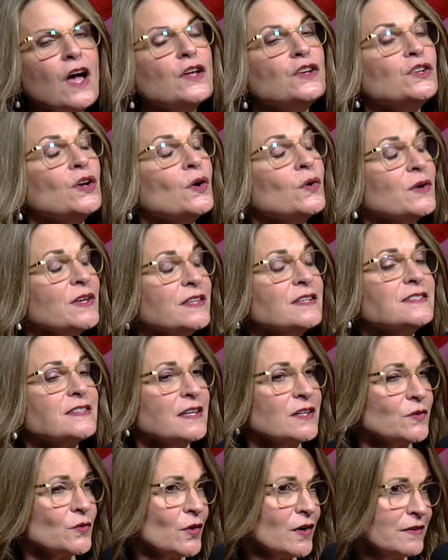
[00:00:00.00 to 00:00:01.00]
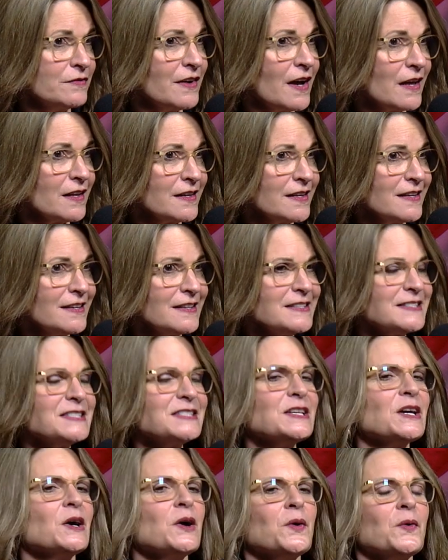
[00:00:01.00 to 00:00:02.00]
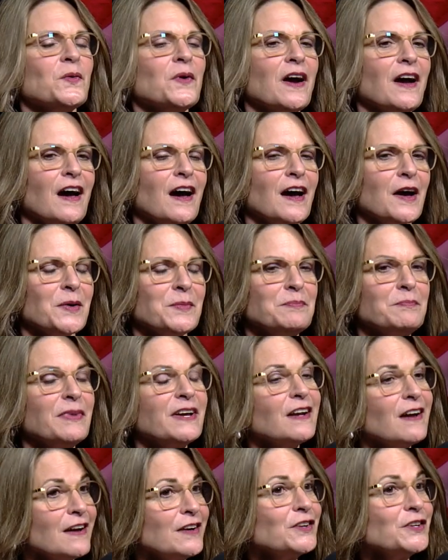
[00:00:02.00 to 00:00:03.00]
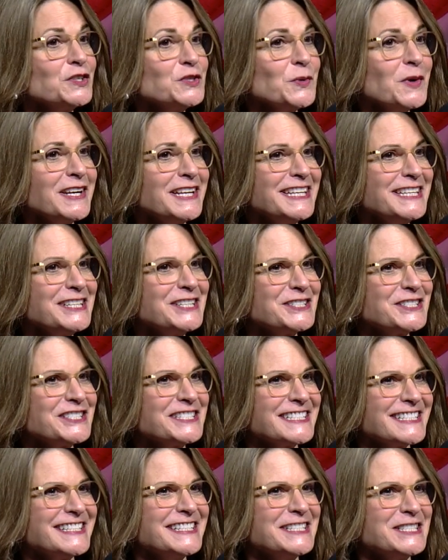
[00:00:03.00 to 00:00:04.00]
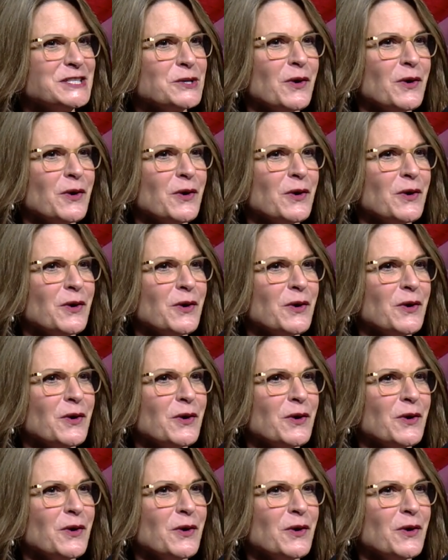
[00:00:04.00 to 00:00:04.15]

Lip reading: No, in the St. Croix Valley. So, but 120 years. So